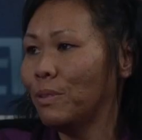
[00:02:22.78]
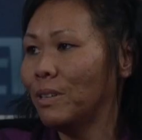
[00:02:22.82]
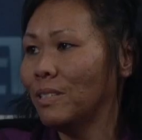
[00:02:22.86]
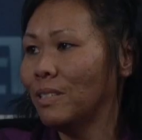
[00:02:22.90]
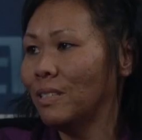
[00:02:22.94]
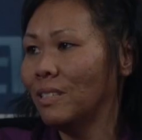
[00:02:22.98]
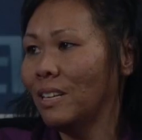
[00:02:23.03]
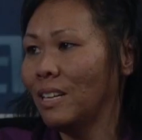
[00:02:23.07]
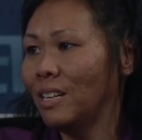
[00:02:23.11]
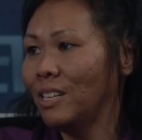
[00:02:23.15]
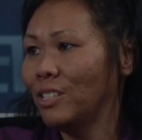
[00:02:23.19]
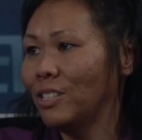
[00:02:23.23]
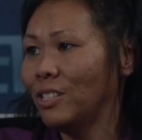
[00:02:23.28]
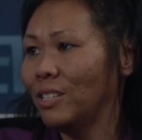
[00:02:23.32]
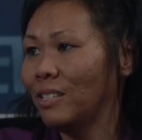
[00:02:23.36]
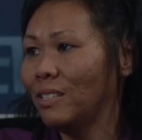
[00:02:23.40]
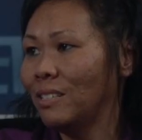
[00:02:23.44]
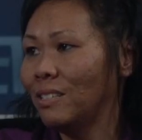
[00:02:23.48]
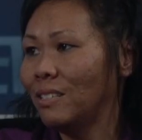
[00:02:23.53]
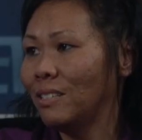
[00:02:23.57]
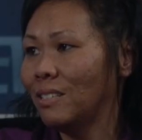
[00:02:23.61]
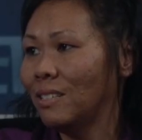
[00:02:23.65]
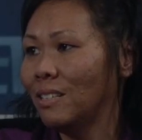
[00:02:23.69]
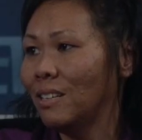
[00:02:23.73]

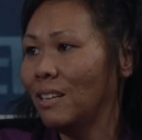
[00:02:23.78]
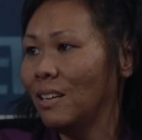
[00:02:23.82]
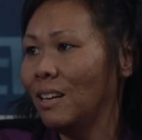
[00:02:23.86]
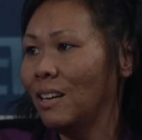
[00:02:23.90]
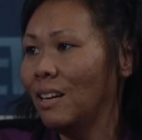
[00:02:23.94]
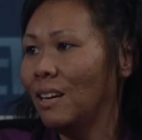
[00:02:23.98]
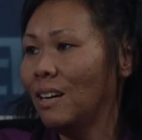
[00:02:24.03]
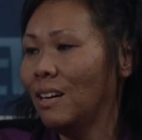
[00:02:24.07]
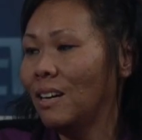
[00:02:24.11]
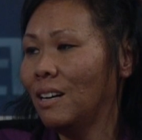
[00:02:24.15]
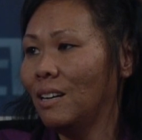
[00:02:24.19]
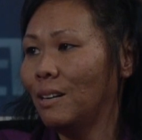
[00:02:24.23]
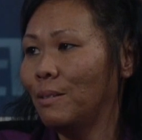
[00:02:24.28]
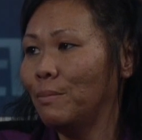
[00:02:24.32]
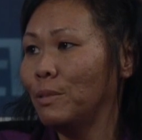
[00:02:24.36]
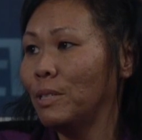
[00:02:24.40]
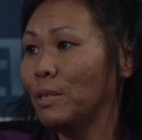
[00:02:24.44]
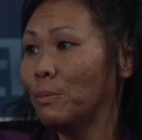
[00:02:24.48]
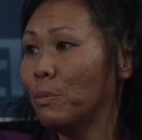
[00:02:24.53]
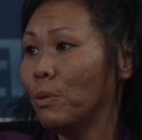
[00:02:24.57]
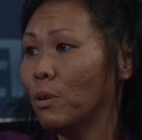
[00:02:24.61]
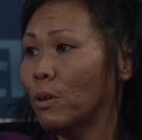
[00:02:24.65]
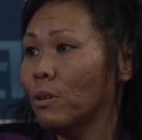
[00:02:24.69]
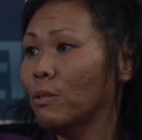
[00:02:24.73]
presentations,
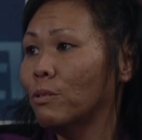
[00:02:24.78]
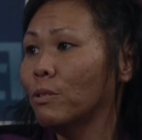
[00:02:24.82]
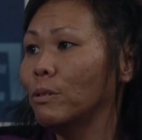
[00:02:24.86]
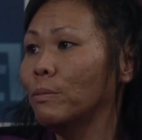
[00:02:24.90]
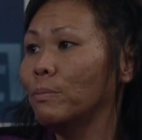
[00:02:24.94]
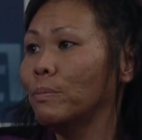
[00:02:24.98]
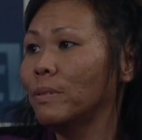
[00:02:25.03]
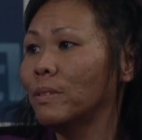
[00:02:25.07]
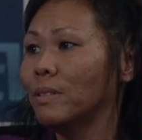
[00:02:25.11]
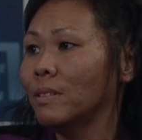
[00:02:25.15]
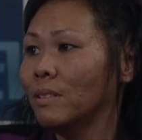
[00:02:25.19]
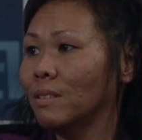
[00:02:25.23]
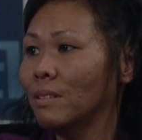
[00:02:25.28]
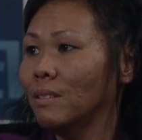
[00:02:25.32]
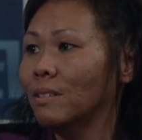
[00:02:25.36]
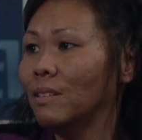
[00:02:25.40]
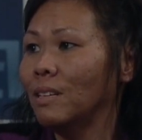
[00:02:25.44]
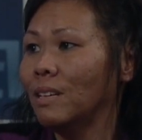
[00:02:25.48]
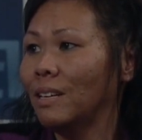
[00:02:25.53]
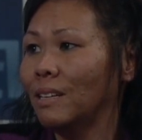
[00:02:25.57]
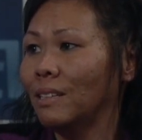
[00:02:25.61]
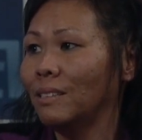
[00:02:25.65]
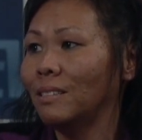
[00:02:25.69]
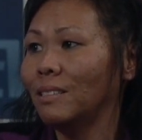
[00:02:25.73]
support groups,
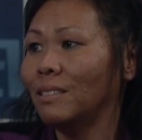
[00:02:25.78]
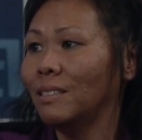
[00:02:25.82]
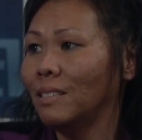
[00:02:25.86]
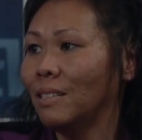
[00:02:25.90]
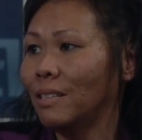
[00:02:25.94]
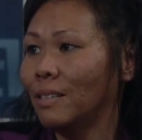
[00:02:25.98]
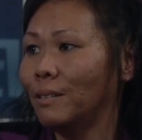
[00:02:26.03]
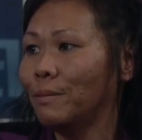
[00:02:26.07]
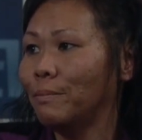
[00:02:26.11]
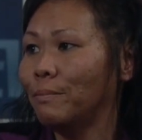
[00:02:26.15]
and